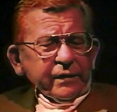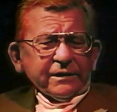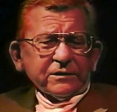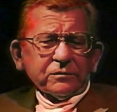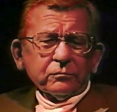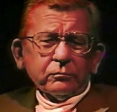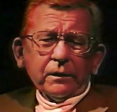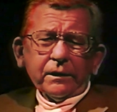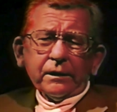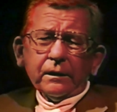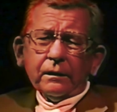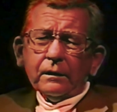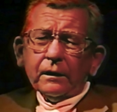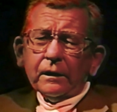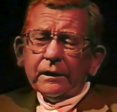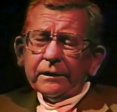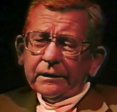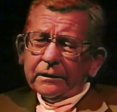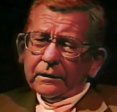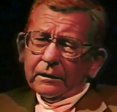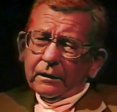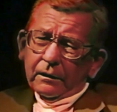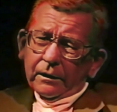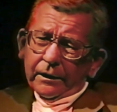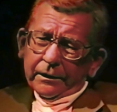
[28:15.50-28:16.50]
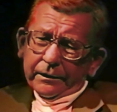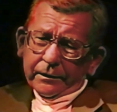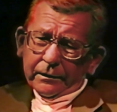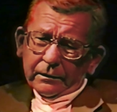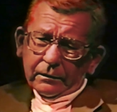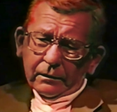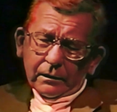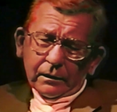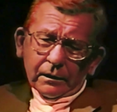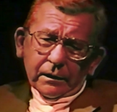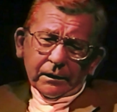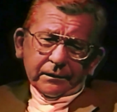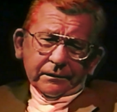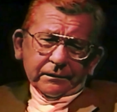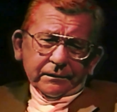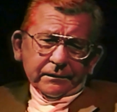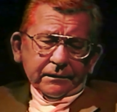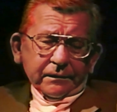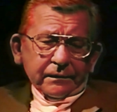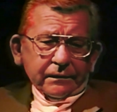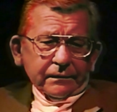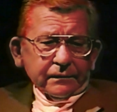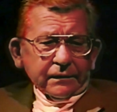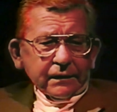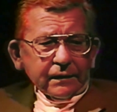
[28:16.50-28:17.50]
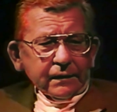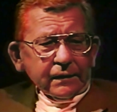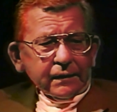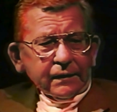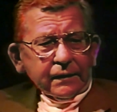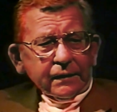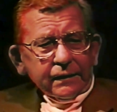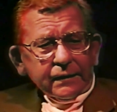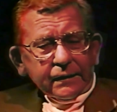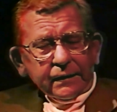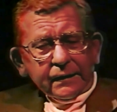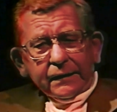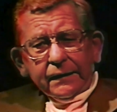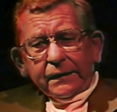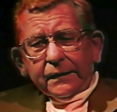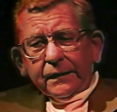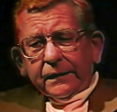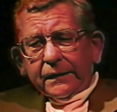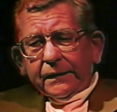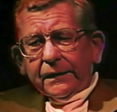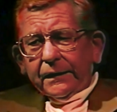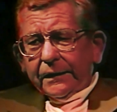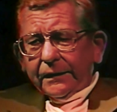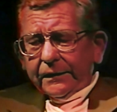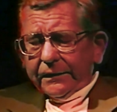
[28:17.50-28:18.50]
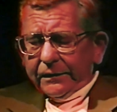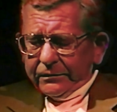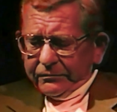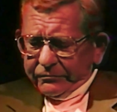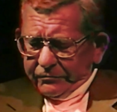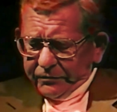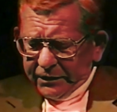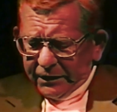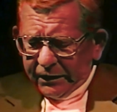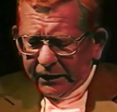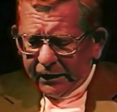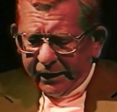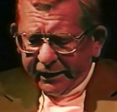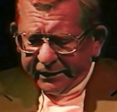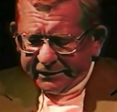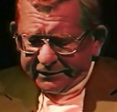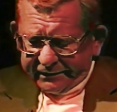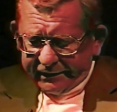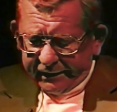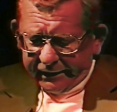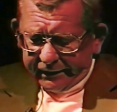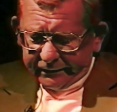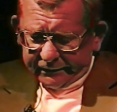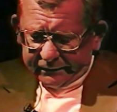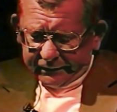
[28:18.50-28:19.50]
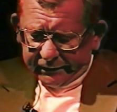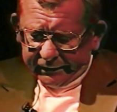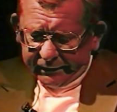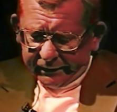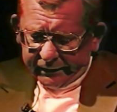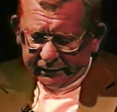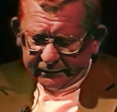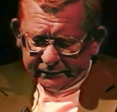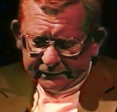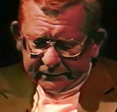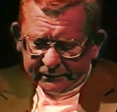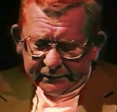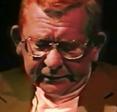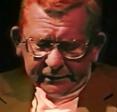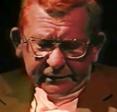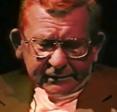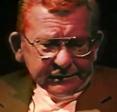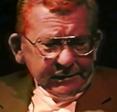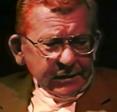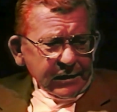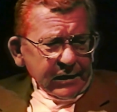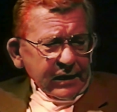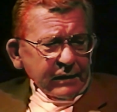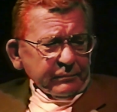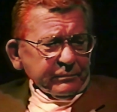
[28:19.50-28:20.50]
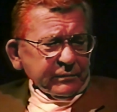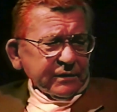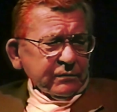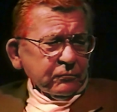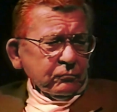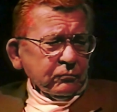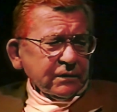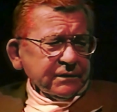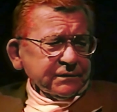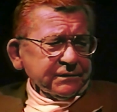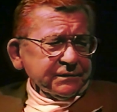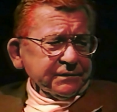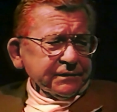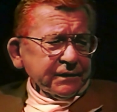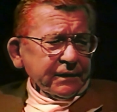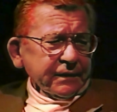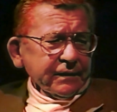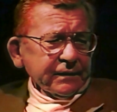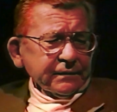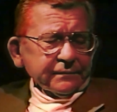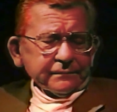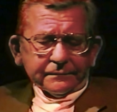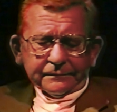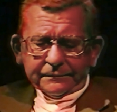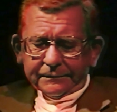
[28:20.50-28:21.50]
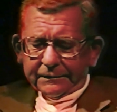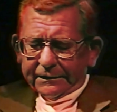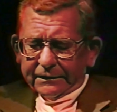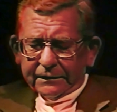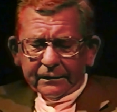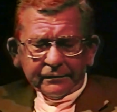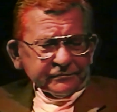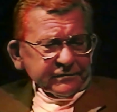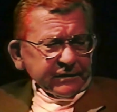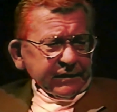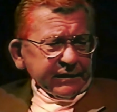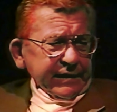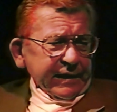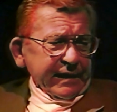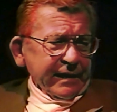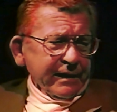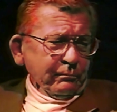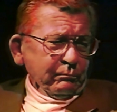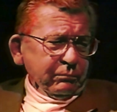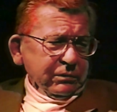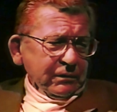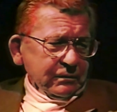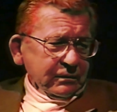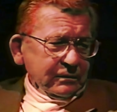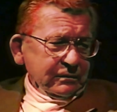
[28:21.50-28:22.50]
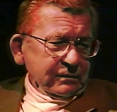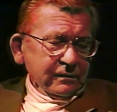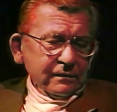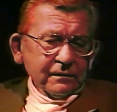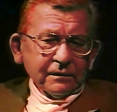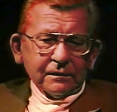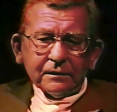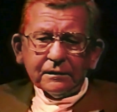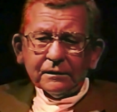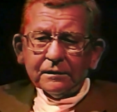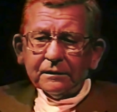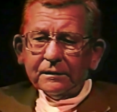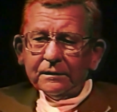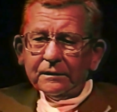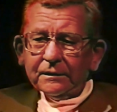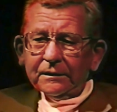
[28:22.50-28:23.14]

And weeks went on and on and on. And I didn't realize that his hobby was, he loved to gamble.